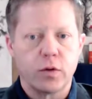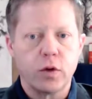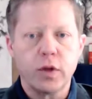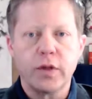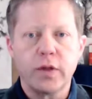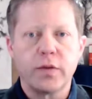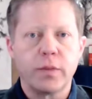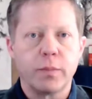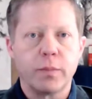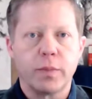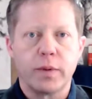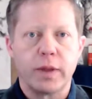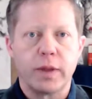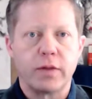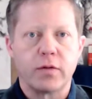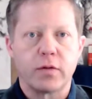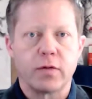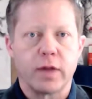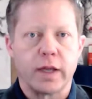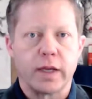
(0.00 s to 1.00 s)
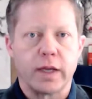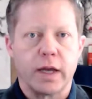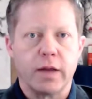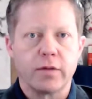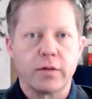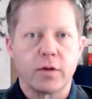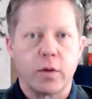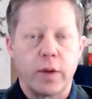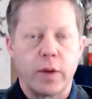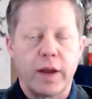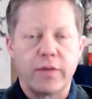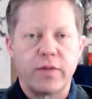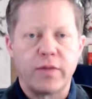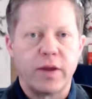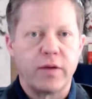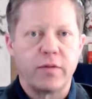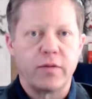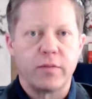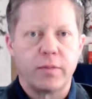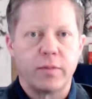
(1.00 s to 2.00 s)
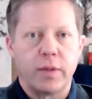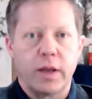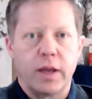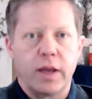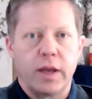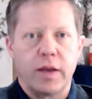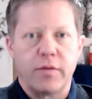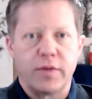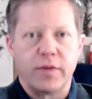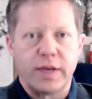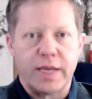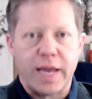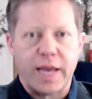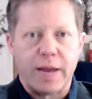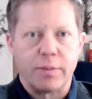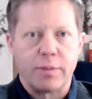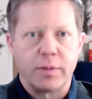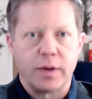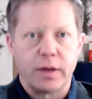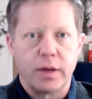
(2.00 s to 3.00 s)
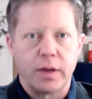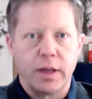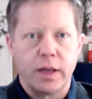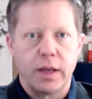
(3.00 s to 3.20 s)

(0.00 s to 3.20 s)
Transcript: Look at the places like Costco have they have adapted,